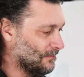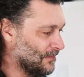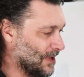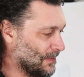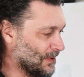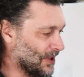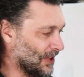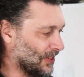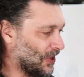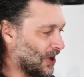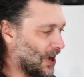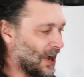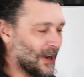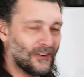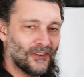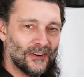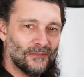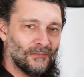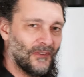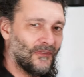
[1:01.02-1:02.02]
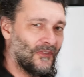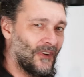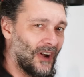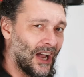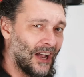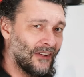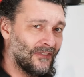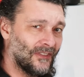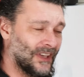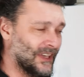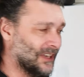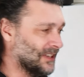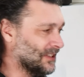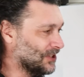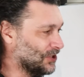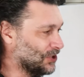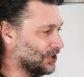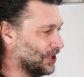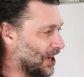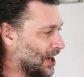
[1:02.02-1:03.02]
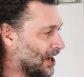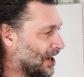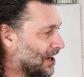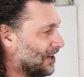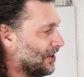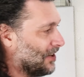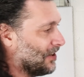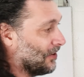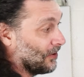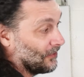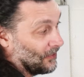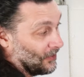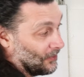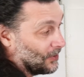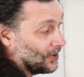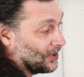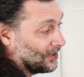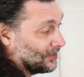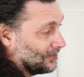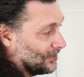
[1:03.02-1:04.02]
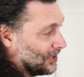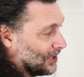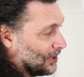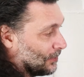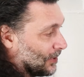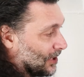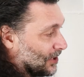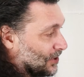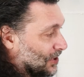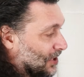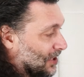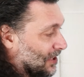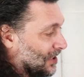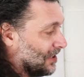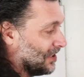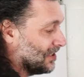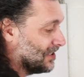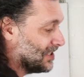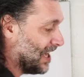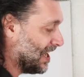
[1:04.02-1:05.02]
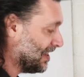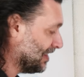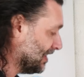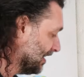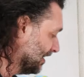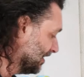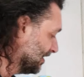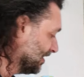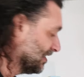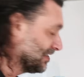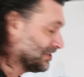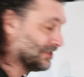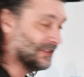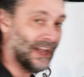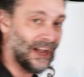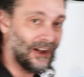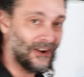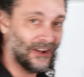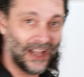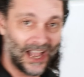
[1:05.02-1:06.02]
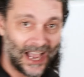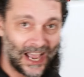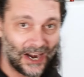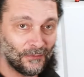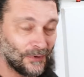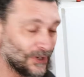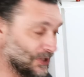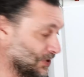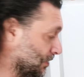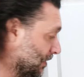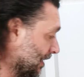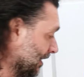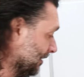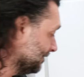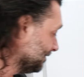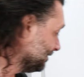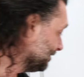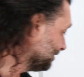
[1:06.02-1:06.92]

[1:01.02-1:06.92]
maybe a lager in my 5 liter to share, or if I really want to share, 10 liters. So now, how do we do it?